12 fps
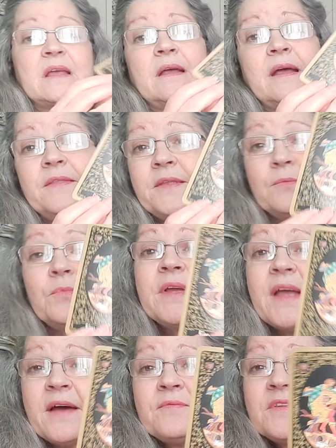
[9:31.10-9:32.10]
And then
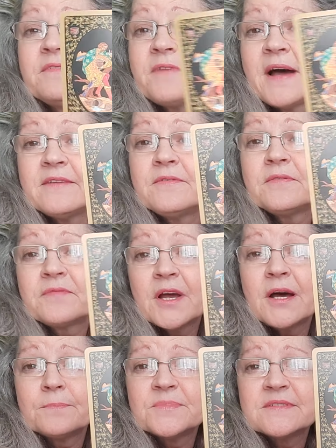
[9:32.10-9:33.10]
we have the Five of
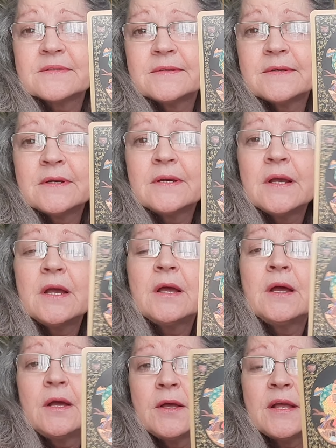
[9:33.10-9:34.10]
Cups.
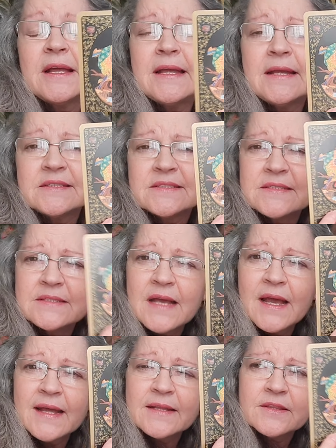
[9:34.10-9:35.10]
It's
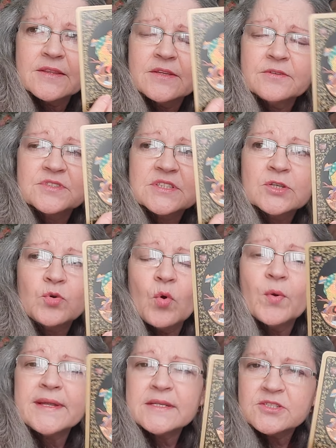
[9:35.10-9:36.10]
not, there's
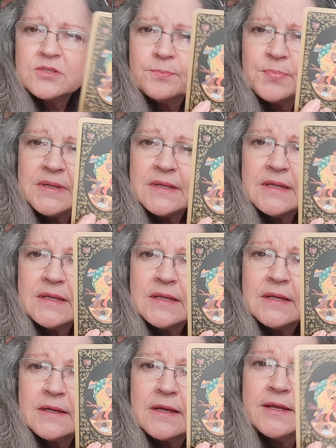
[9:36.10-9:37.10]
going to
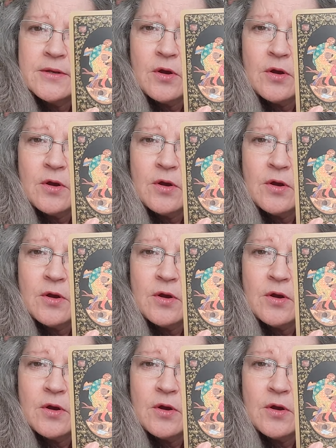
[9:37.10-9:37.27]
be an